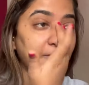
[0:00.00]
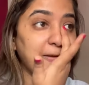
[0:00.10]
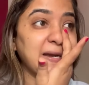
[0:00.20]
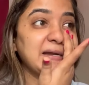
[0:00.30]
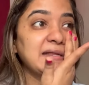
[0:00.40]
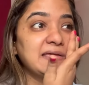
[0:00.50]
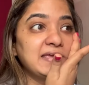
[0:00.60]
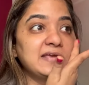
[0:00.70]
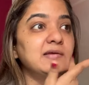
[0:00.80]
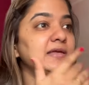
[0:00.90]
It
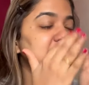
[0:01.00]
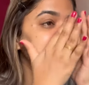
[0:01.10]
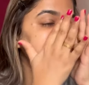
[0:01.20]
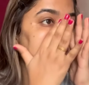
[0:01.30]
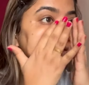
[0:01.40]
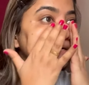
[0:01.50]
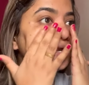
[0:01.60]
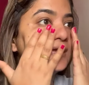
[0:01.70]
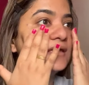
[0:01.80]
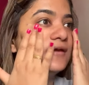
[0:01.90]

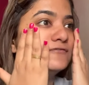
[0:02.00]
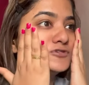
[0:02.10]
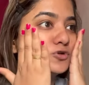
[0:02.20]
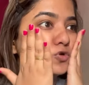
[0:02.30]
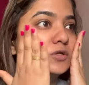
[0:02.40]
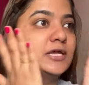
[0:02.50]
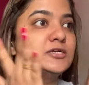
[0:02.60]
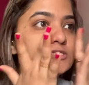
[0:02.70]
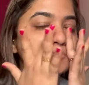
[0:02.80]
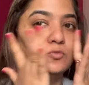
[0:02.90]
instantly gives, you know,
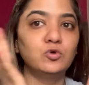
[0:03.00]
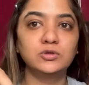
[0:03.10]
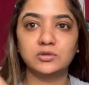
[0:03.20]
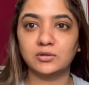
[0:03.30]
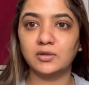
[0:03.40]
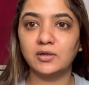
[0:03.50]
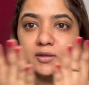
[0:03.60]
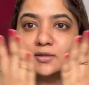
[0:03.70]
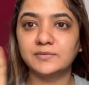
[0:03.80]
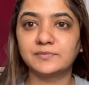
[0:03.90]
that smooth,
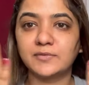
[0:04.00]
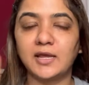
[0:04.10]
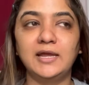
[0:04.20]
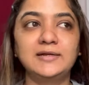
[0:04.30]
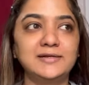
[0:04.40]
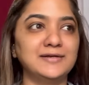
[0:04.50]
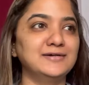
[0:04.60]
it